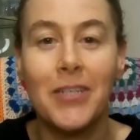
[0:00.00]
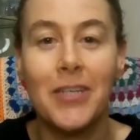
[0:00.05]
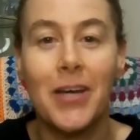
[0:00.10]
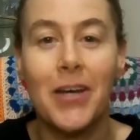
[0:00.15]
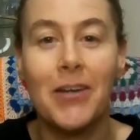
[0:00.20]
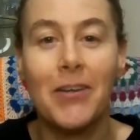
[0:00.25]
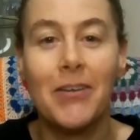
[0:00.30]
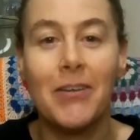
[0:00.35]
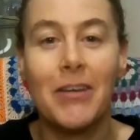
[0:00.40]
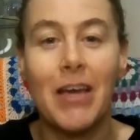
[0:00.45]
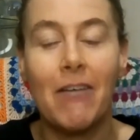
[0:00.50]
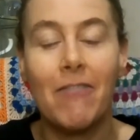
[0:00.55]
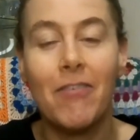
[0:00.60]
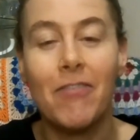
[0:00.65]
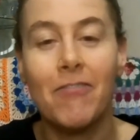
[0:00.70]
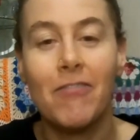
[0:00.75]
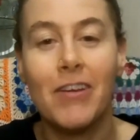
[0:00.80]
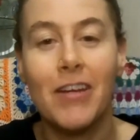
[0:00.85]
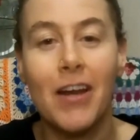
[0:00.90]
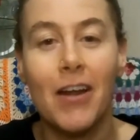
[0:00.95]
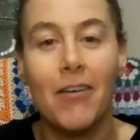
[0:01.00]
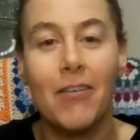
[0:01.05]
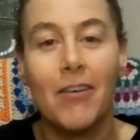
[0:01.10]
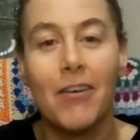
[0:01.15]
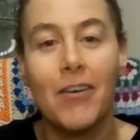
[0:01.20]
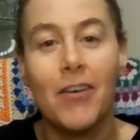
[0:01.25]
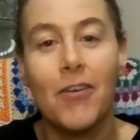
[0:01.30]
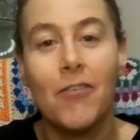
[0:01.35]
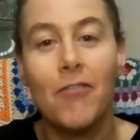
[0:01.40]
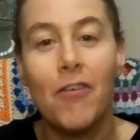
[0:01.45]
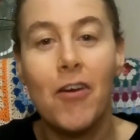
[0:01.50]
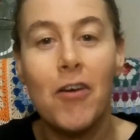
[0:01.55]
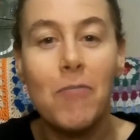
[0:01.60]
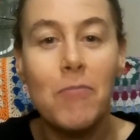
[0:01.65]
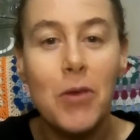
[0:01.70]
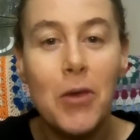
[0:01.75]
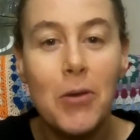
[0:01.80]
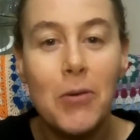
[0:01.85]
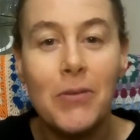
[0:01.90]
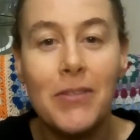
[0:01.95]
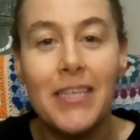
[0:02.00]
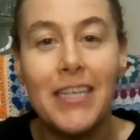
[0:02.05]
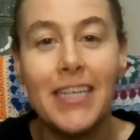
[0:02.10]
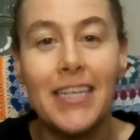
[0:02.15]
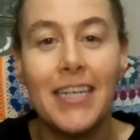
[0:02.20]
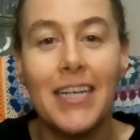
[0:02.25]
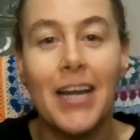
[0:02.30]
You know, you're very amusing,